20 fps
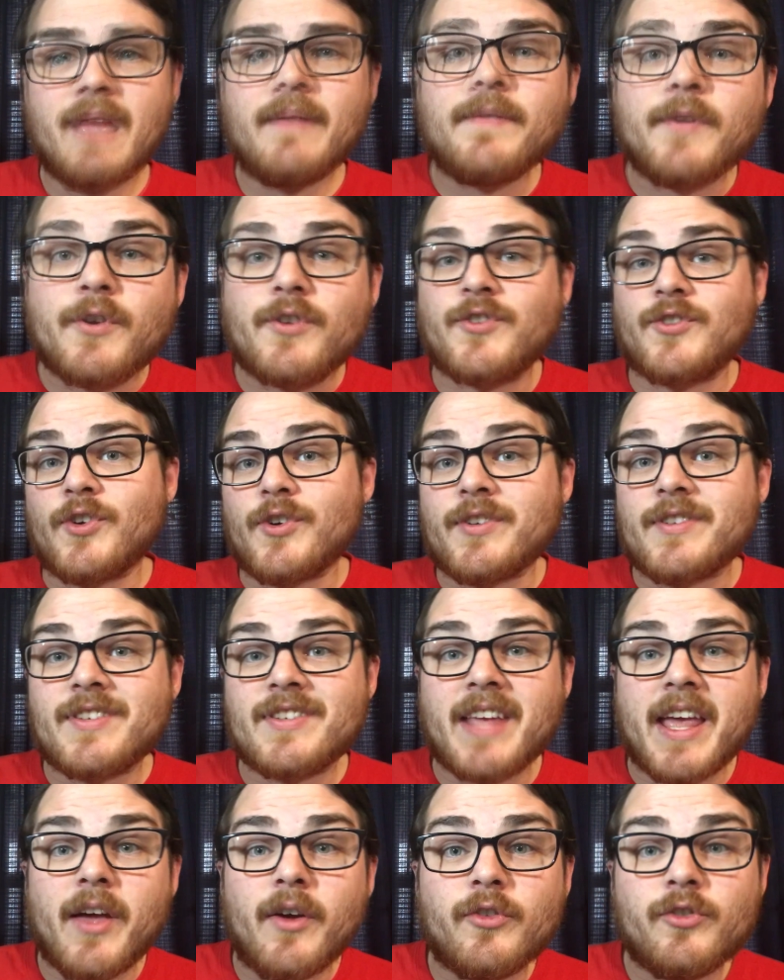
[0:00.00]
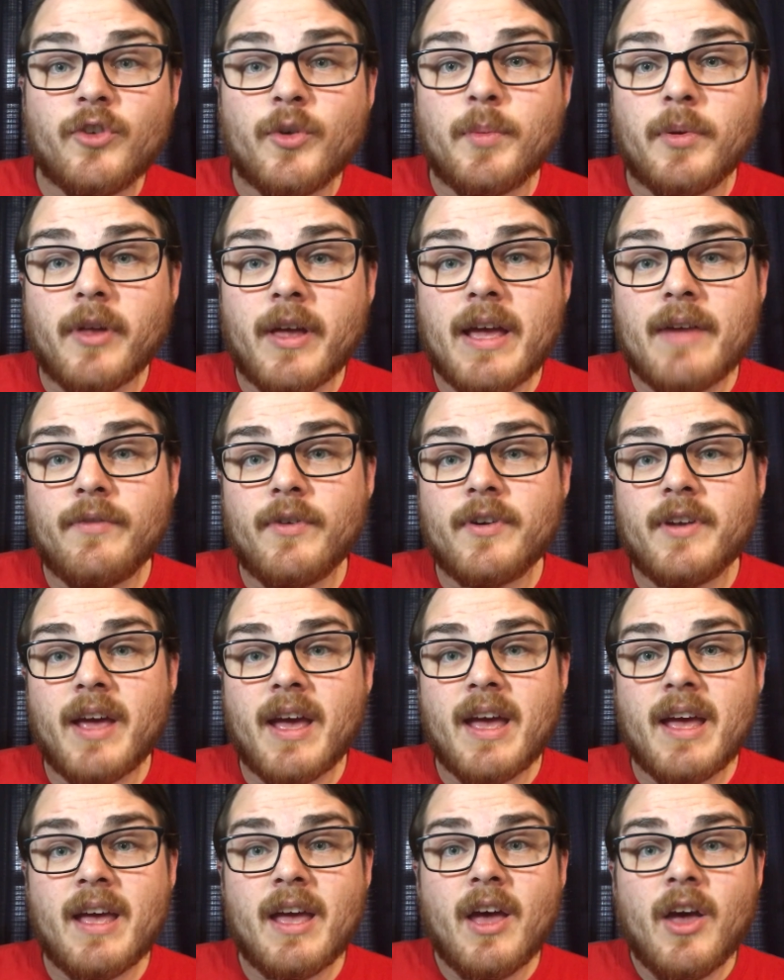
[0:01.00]
If there's certain scales you play every
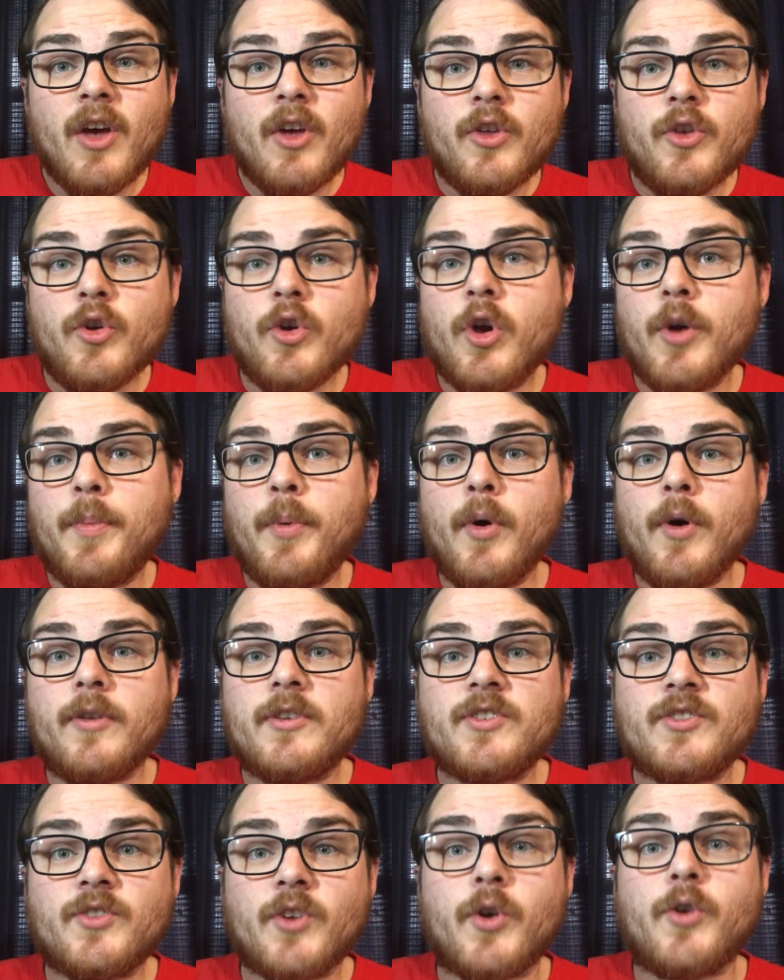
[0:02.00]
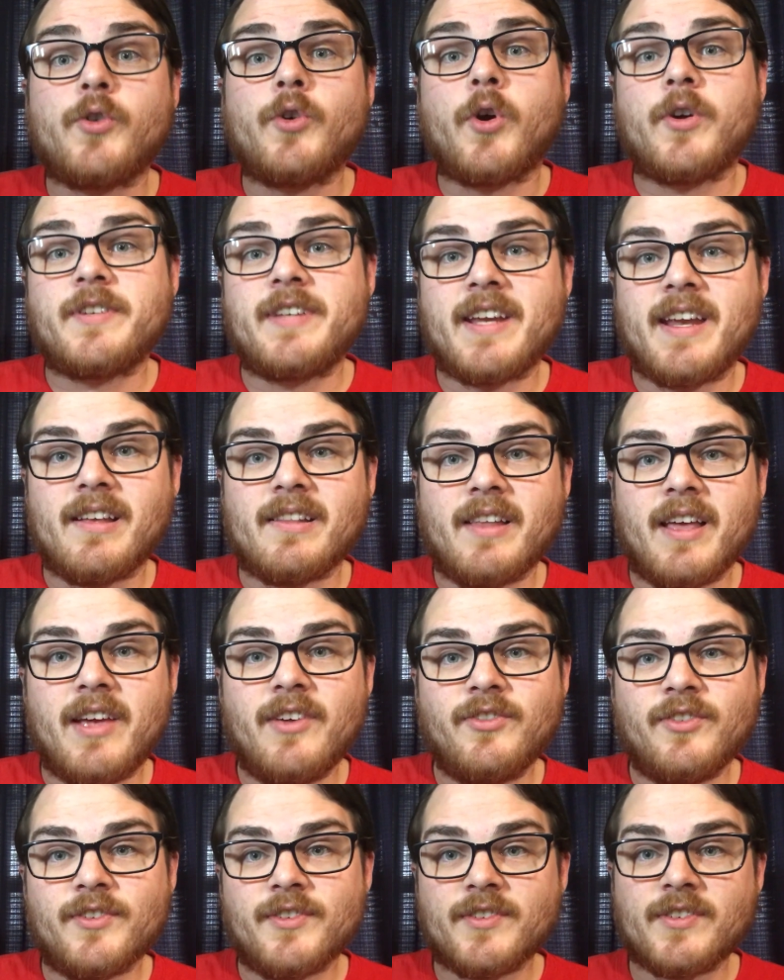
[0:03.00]
day, you could put certain
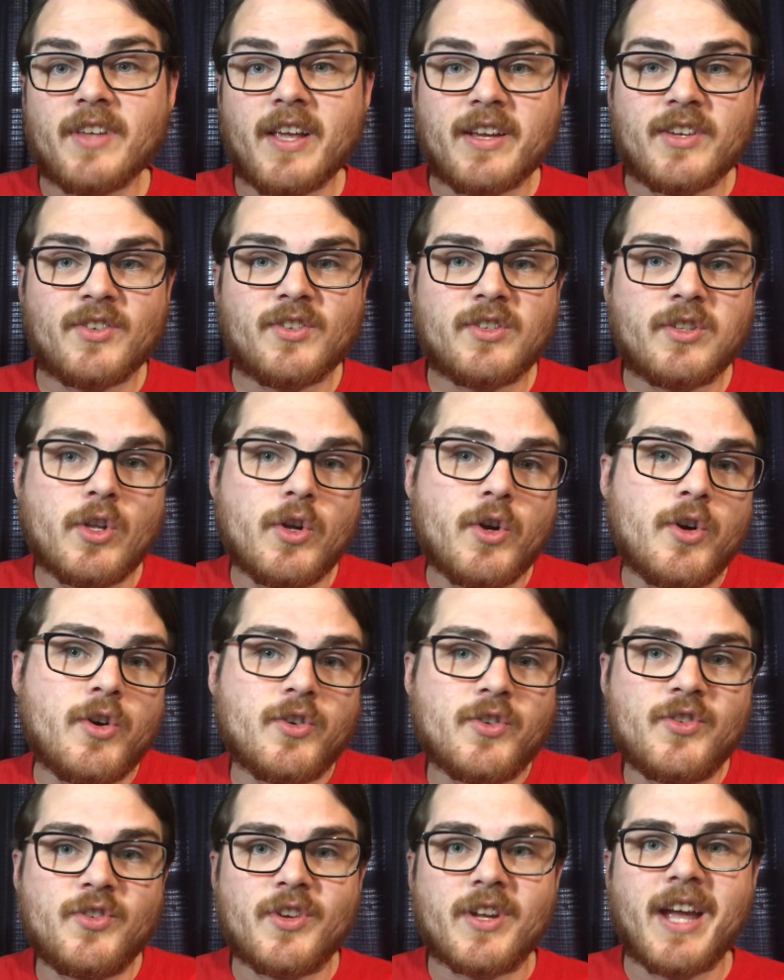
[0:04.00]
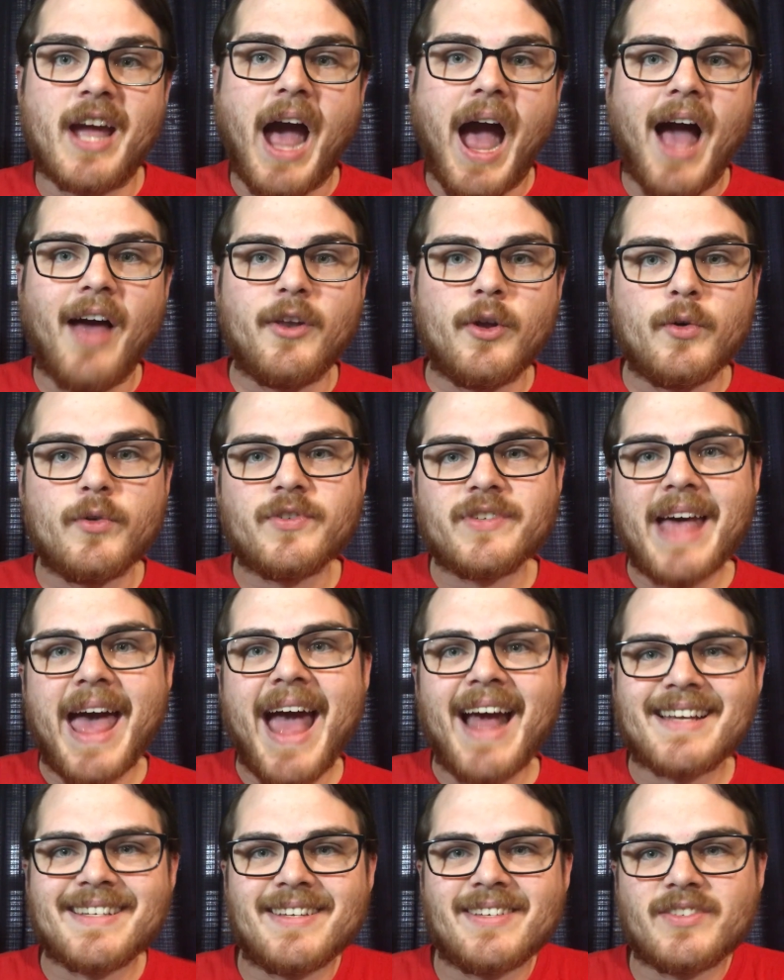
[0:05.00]
articulations like slurs, staccatos,
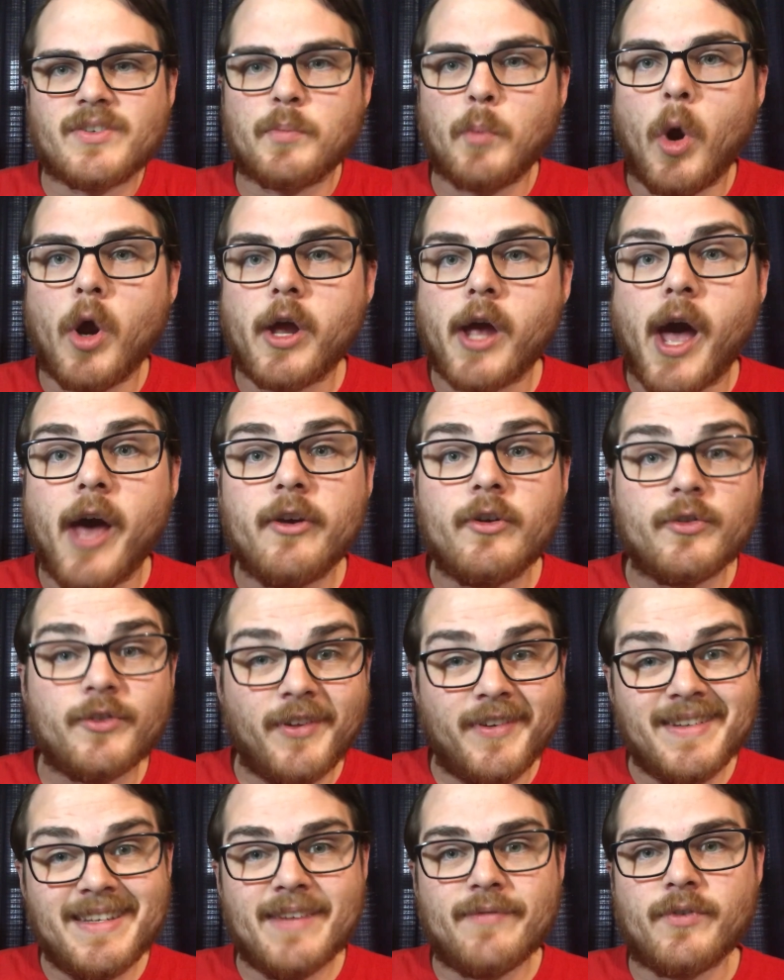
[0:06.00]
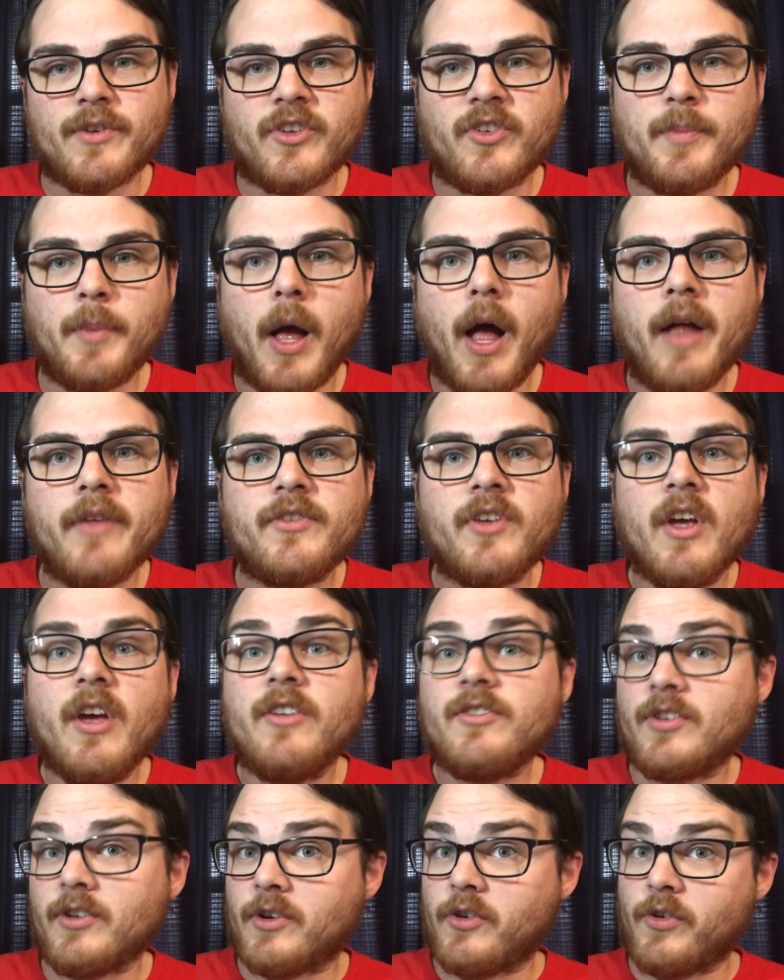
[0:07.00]
accents, and marcatos in different spots
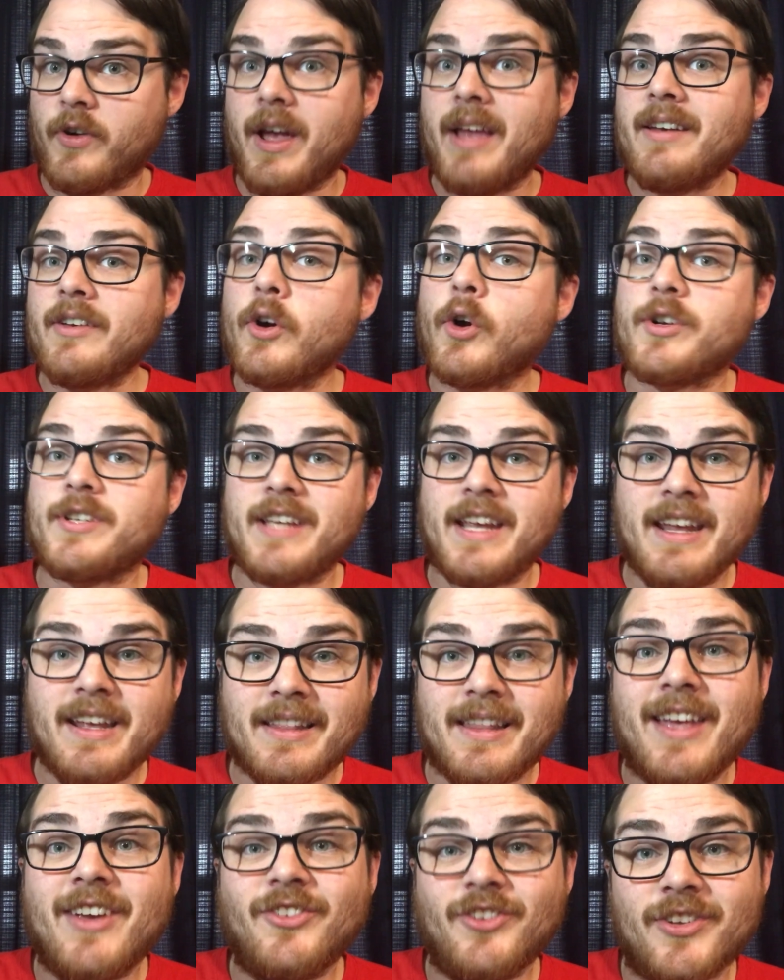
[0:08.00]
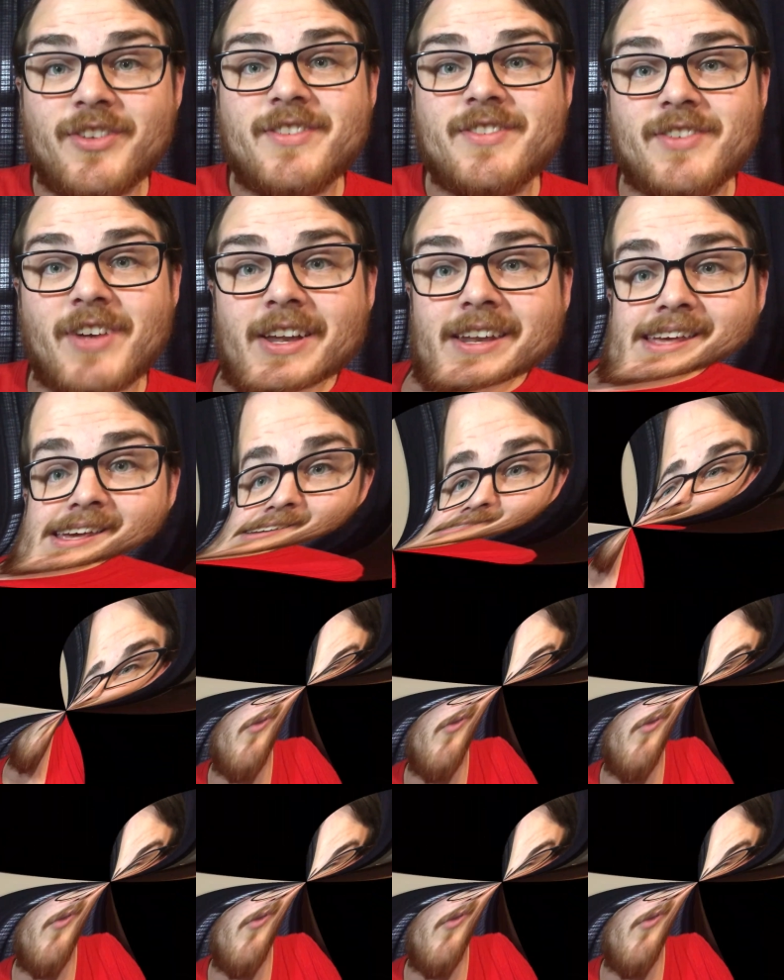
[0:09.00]
to create an articulation study.